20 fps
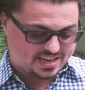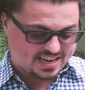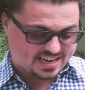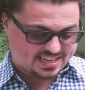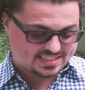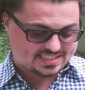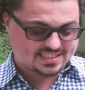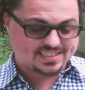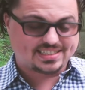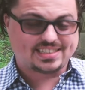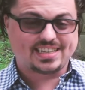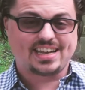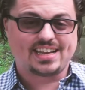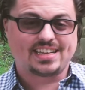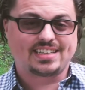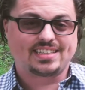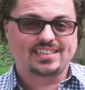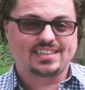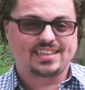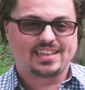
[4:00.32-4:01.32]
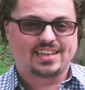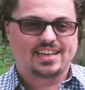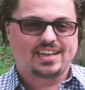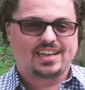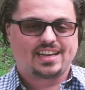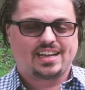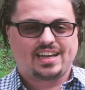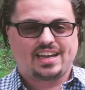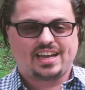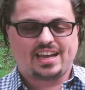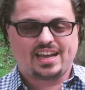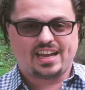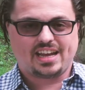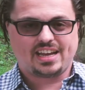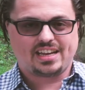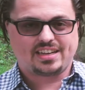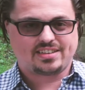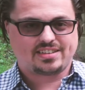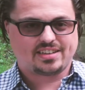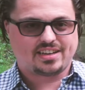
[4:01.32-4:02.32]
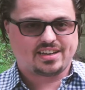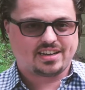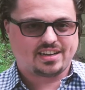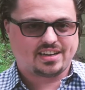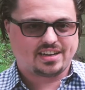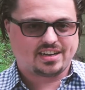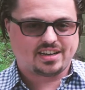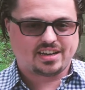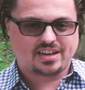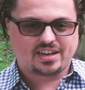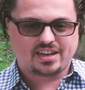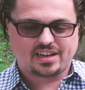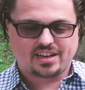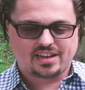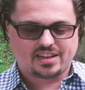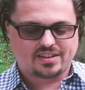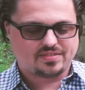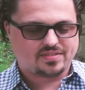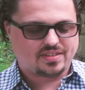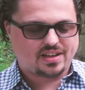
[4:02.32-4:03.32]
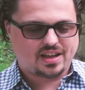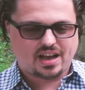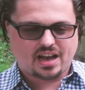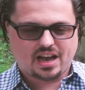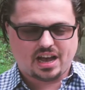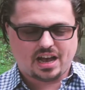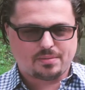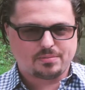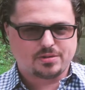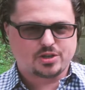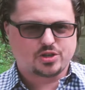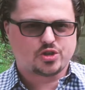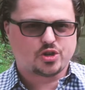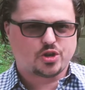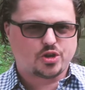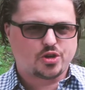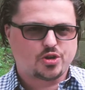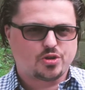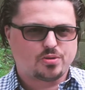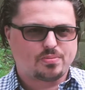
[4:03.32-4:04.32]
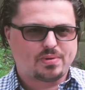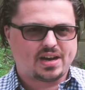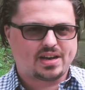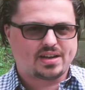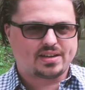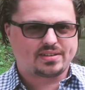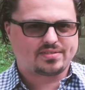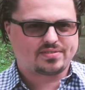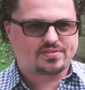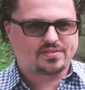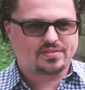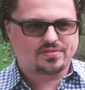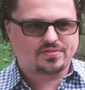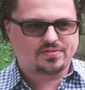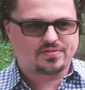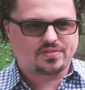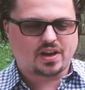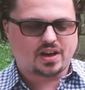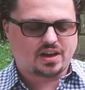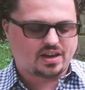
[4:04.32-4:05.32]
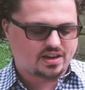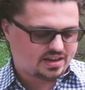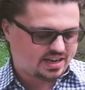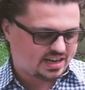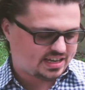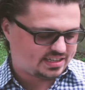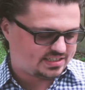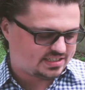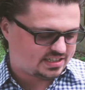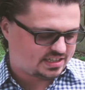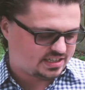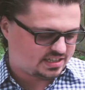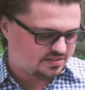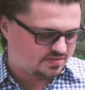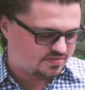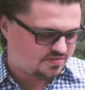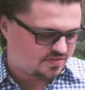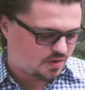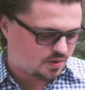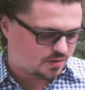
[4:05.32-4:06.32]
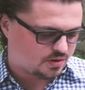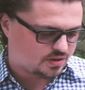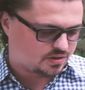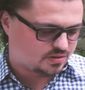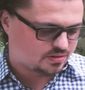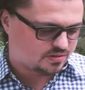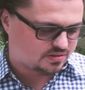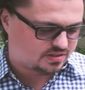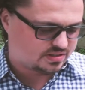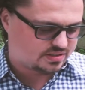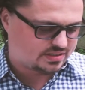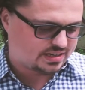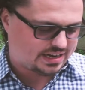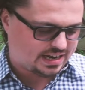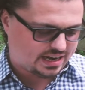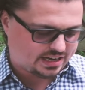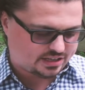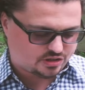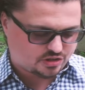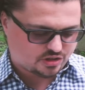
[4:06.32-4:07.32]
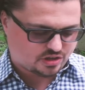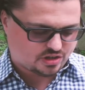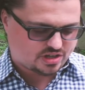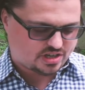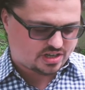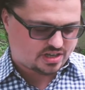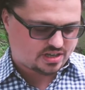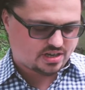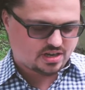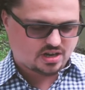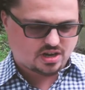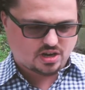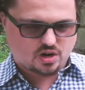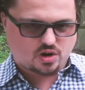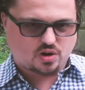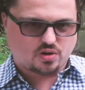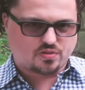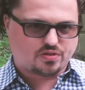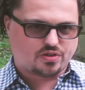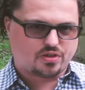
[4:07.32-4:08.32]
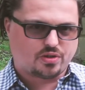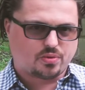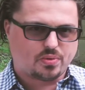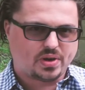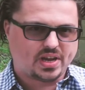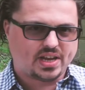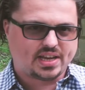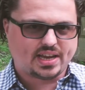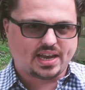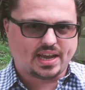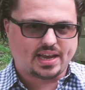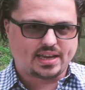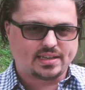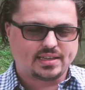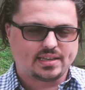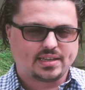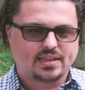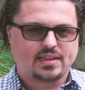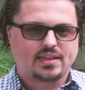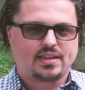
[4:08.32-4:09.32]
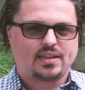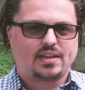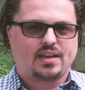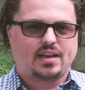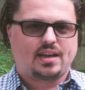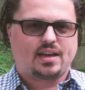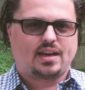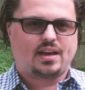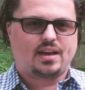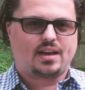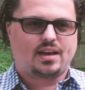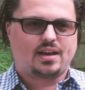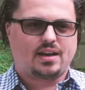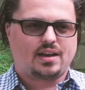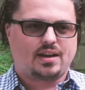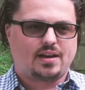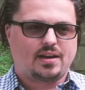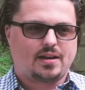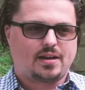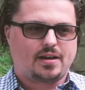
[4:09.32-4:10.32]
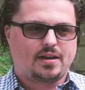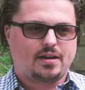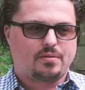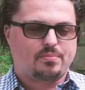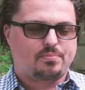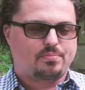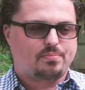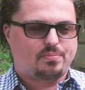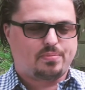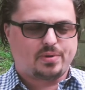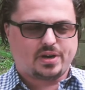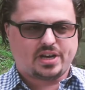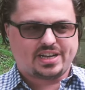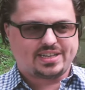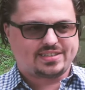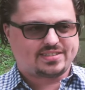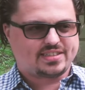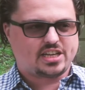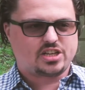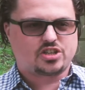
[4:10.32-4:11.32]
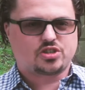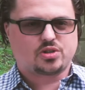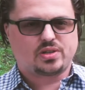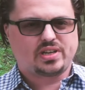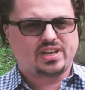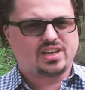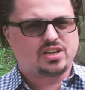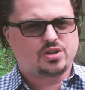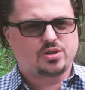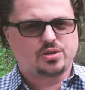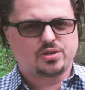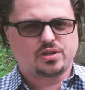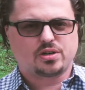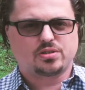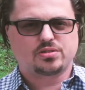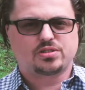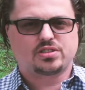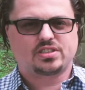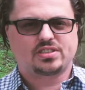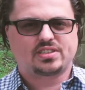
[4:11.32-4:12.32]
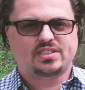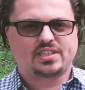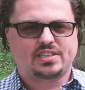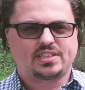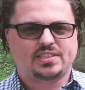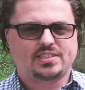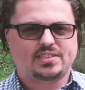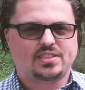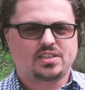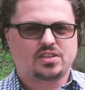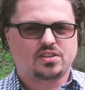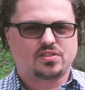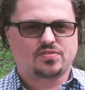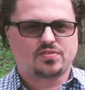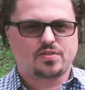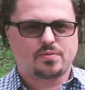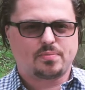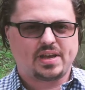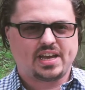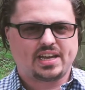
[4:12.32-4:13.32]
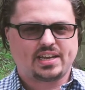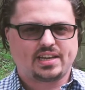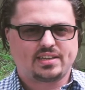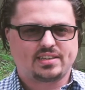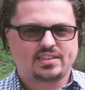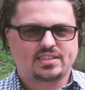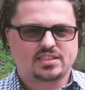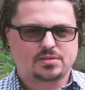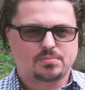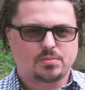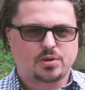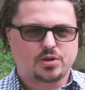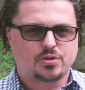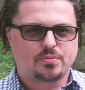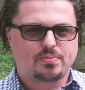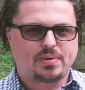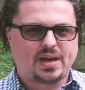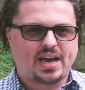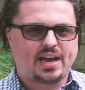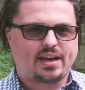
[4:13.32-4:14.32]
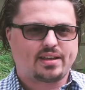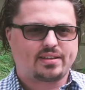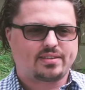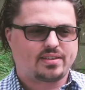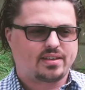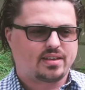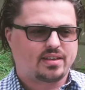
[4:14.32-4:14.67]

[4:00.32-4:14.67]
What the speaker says: yes, it did. And I'm going to show you about 18 photos that I took over the weekend. But essentially, kudos to CineStill for making this monobath